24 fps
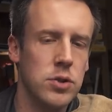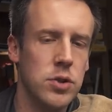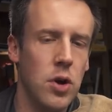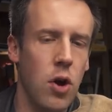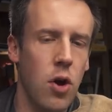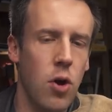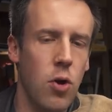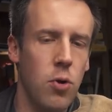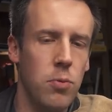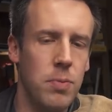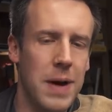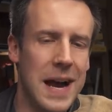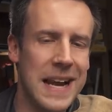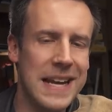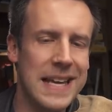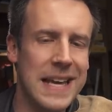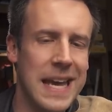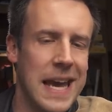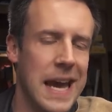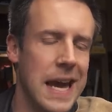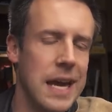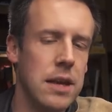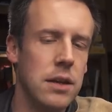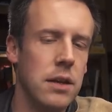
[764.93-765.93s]
So I
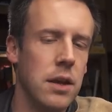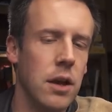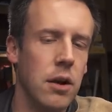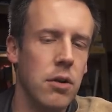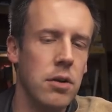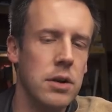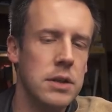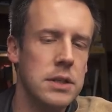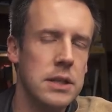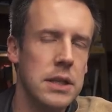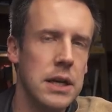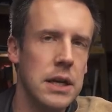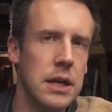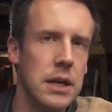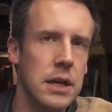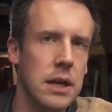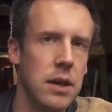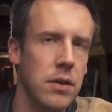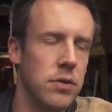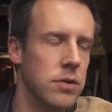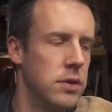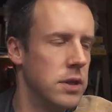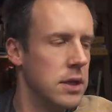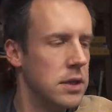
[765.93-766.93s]
can't
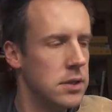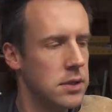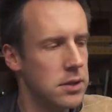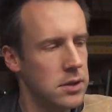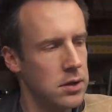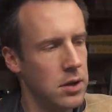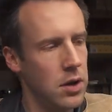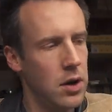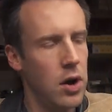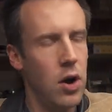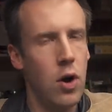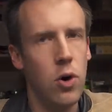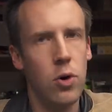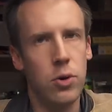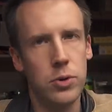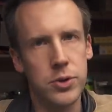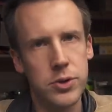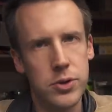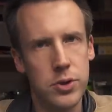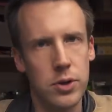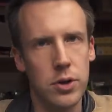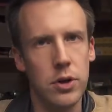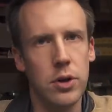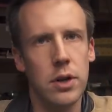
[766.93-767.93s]
guarantee this
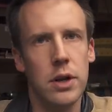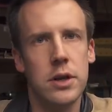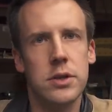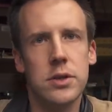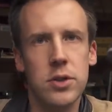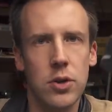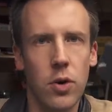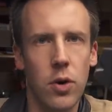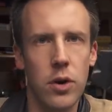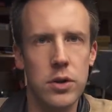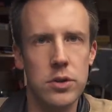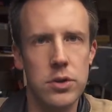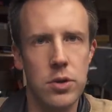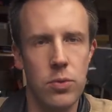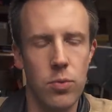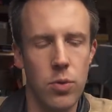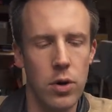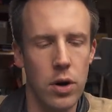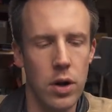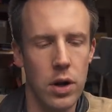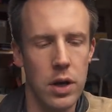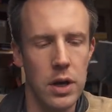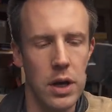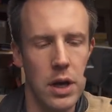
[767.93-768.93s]
holster is going to
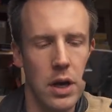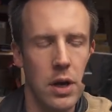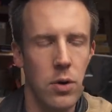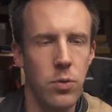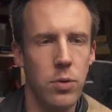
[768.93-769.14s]
work